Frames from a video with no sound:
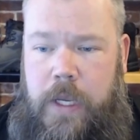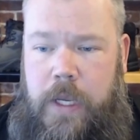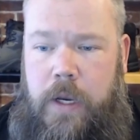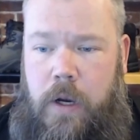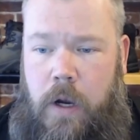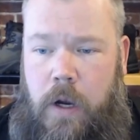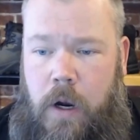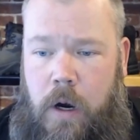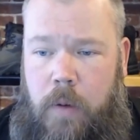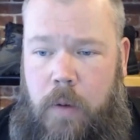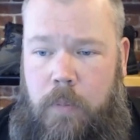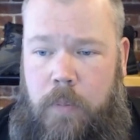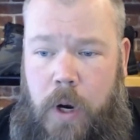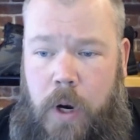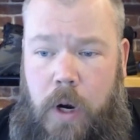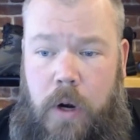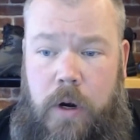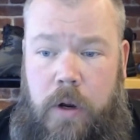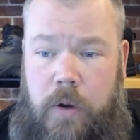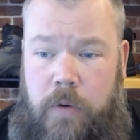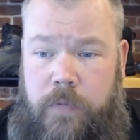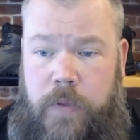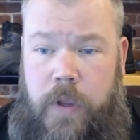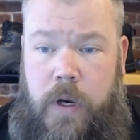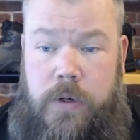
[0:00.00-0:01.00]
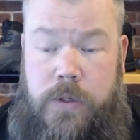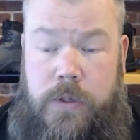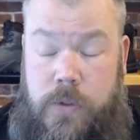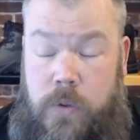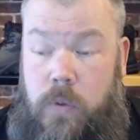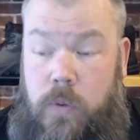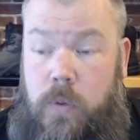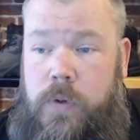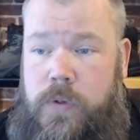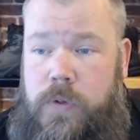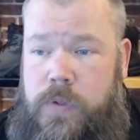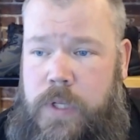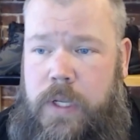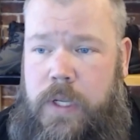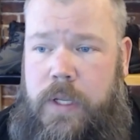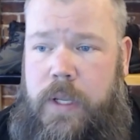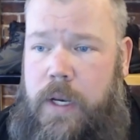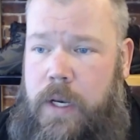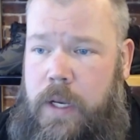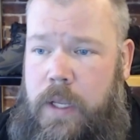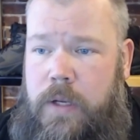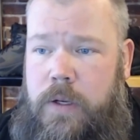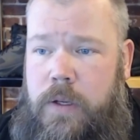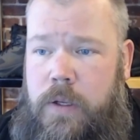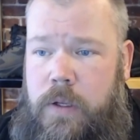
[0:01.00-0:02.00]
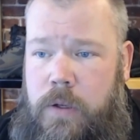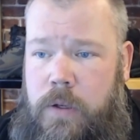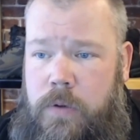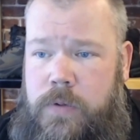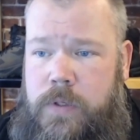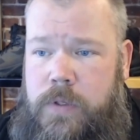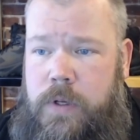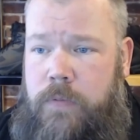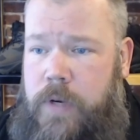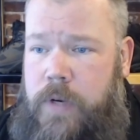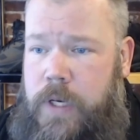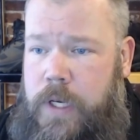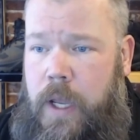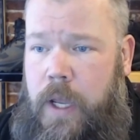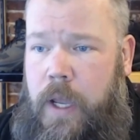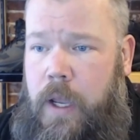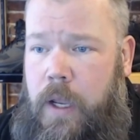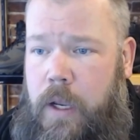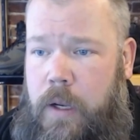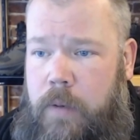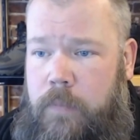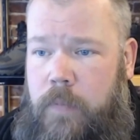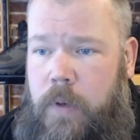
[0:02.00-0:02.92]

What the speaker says: are part of their tools that they need to use every day.